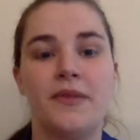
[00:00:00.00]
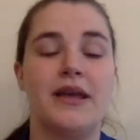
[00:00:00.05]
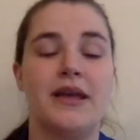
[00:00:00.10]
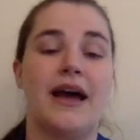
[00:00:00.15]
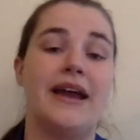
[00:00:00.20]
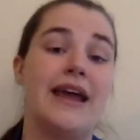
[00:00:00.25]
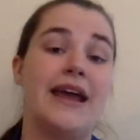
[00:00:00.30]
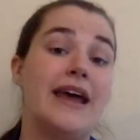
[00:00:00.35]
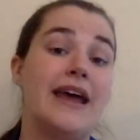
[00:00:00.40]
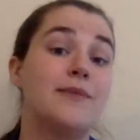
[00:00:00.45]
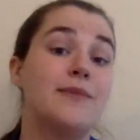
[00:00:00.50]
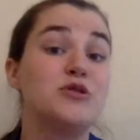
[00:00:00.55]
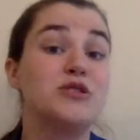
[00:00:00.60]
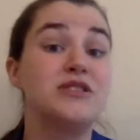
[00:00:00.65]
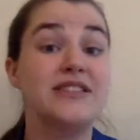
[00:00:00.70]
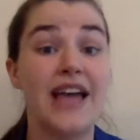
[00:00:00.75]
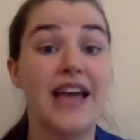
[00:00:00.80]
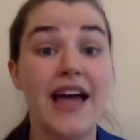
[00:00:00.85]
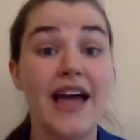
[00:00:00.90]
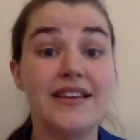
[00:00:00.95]
An animal's
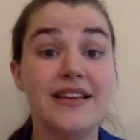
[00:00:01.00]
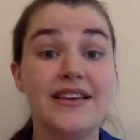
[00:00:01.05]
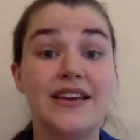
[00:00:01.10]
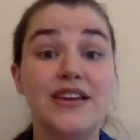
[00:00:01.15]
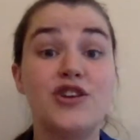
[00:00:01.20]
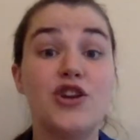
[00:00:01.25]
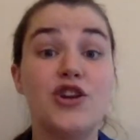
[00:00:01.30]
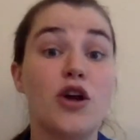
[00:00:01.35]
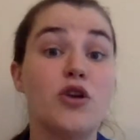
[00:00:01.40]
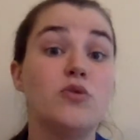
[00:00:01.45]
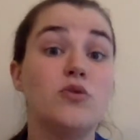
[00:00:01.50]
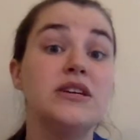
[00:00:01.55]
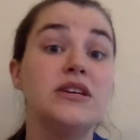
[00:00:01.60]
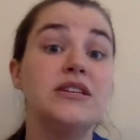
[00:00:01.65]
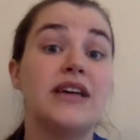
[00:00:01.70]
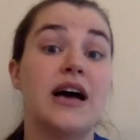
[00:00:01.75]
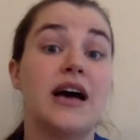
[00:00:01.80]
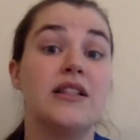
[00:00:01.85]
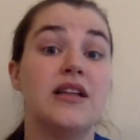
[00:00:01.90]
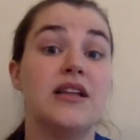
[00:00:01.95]
scat can not only
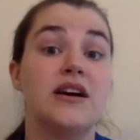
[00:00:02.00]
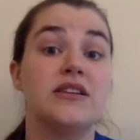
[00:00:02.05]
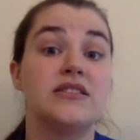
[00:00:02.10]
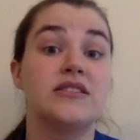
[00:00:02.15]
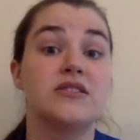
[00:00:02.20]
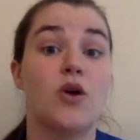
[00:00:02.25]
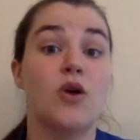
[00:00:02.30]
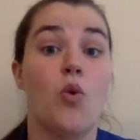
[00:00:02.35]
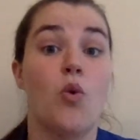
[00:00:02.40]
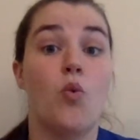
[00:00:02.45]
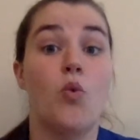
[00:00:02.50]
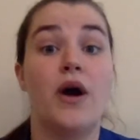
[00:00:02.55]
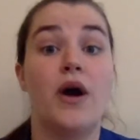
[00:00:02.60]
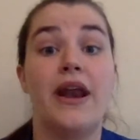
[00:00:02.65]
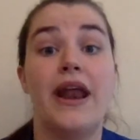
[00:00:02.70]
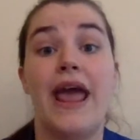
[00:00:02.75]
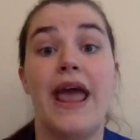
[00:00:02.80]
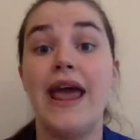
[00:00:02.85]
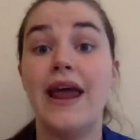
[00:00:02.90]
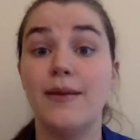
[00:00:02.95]
tell us what
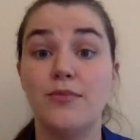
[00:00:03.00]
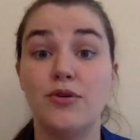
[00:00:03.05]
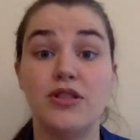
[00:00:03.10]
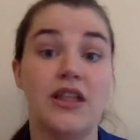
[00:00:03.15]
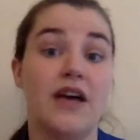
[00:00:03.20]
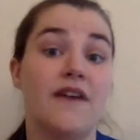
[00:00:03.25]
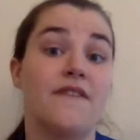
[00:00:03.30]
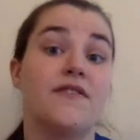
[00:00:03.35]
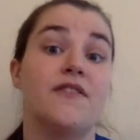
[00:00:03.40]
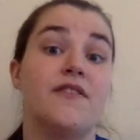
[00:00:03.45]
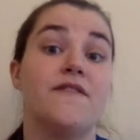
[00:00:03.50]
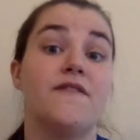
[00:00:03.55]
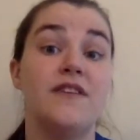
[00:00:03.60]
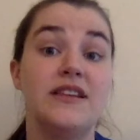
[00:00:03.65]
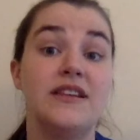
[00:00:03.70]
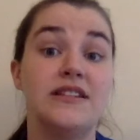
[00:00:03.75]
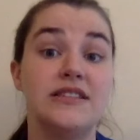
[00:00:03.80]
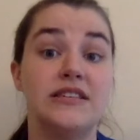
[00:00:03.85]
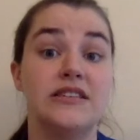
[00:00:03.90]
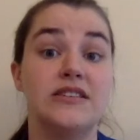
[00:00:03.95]
animal left the
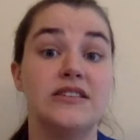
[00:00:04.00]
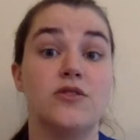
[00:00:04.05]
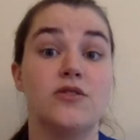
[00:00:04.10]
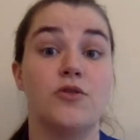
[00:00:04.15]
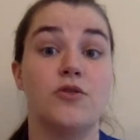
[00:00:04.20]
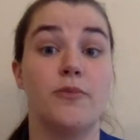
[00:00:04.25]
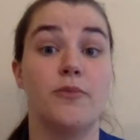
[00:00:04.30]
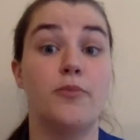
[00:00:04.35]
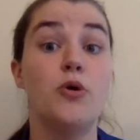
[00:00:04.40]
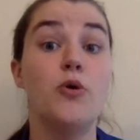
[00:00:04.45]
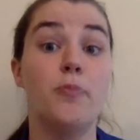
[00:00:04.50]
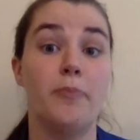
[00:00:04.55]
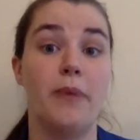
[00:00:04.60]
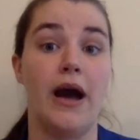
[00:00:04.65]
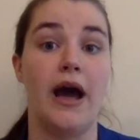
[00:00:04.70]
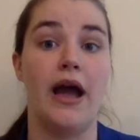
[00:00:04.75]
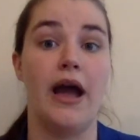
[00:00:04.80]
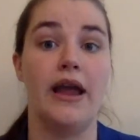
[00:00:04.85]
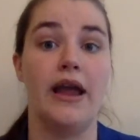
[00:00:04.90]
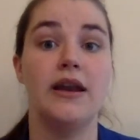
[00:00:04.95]
feces or the poop
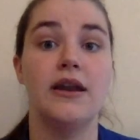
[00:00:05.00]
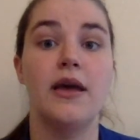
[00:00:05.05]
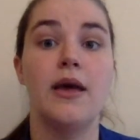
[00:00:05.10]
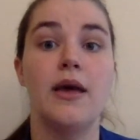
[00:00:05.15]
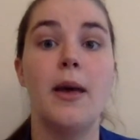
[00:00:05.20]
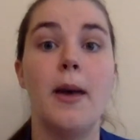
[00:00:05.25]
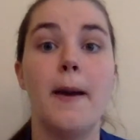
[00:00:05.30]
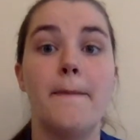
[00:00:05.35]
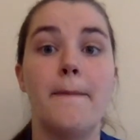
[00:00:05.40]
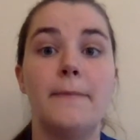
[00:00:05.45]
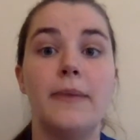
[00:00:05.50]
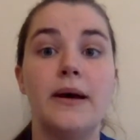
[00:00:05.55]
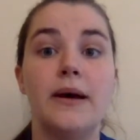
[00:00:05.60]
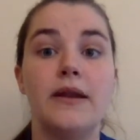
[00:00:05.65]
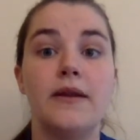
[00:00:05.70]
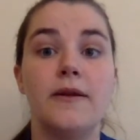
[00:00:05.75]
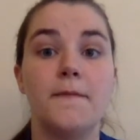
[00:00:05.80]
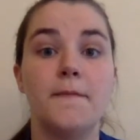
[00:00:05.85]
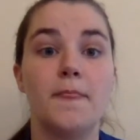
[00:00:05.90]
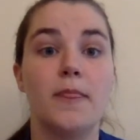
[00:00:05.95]
behind, but
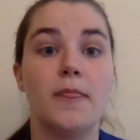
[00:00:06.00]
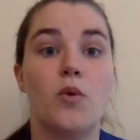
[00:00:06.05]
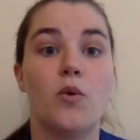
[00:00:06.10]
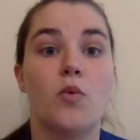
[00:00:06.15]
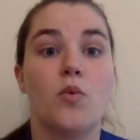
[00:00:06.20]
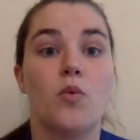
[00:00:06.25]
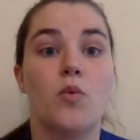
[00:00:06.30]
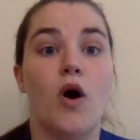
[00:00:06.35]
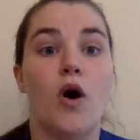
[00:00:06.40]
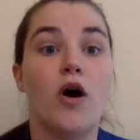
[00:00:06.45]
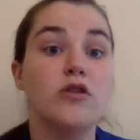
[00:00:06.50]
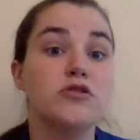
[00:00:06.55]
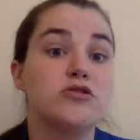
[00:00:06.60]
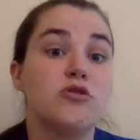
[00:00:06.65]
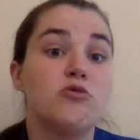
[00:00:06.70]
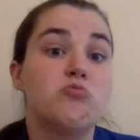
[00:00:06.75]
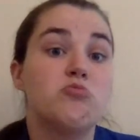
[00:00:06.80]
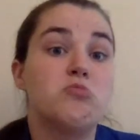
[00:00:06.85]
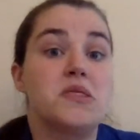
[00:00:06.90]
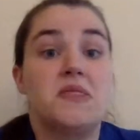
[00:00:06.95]
also
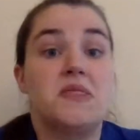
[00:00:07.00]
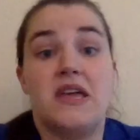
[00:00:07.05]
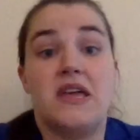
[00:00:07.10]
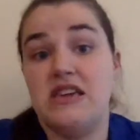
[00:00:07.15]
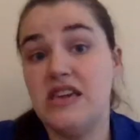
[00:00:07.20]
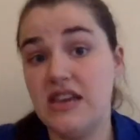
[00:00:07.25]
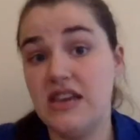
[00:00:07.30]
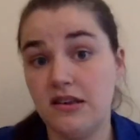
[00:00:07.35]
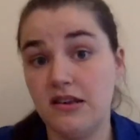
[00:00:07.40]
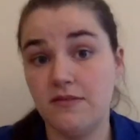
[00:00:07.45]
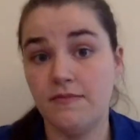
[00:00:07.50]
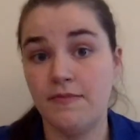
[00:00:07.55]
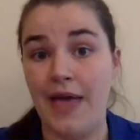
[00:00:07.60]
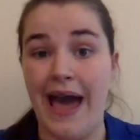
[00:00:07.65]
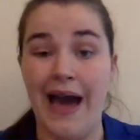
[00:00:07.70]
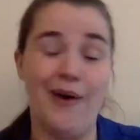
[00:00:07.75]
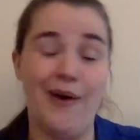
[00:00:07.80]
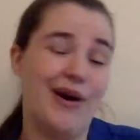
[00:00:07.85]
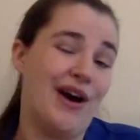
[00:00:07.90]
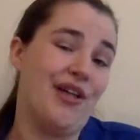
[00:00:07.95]
what they eat,
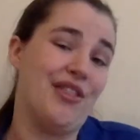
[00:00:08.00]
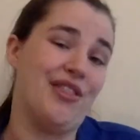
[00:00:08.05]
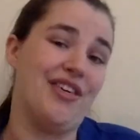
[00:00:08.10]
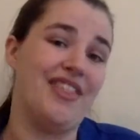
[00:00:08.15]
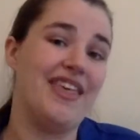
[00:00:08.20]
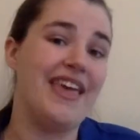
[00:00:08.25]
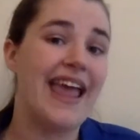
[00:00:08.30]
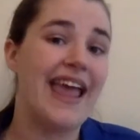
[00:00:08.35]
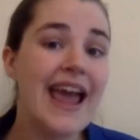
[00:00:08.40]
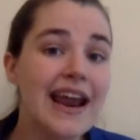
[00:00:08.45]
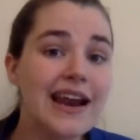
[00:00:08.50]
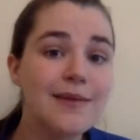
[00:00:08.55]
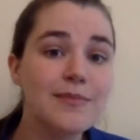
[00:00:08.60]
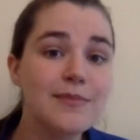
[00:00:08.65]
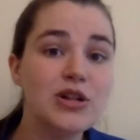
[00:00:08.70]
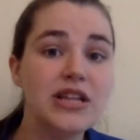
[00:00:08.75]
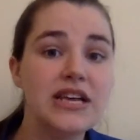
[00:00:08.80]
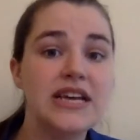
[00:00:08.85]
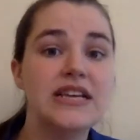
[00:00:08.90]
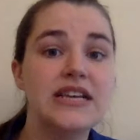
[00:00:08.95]
how healthy the
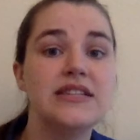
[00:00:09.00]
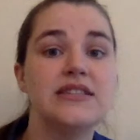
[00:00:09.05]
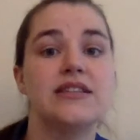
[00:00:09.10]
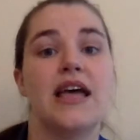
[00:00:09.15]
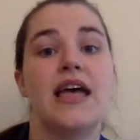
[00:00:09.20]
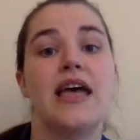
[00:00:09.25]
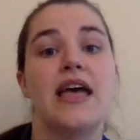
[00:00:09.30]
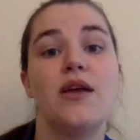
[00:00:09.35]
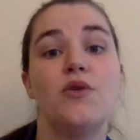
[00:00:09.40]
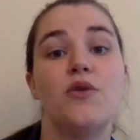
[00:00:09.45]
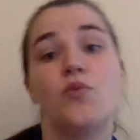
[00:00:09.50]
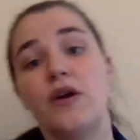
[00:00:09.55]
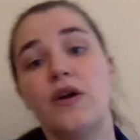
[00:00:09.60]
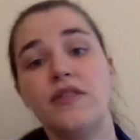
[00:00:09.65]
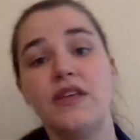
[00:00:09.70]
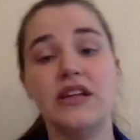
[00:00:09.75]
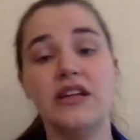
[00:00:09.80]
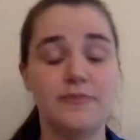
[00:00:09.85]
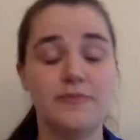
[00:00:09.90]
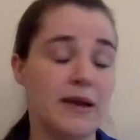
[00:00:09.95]
animal is, and where
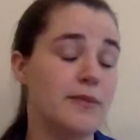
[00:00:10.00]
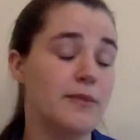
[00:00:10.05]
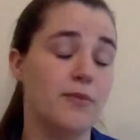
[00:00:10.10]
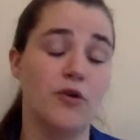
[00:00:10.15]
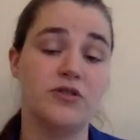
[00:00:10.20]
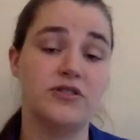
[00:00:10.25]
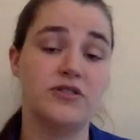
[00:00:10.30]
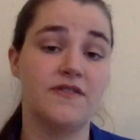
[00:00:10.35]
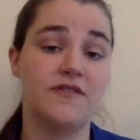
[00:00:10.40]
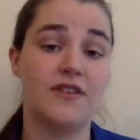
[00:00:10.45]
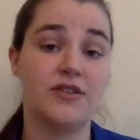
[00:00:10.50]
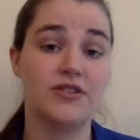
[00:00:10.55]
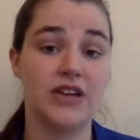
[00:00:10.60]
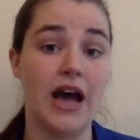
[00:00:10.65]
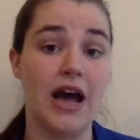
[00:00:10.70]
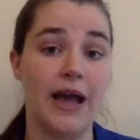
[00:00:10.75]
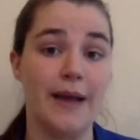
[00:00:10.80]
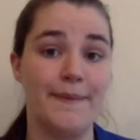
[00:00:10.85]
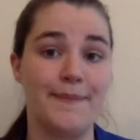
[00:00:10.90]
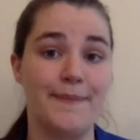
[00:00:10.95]
they spend most of their time.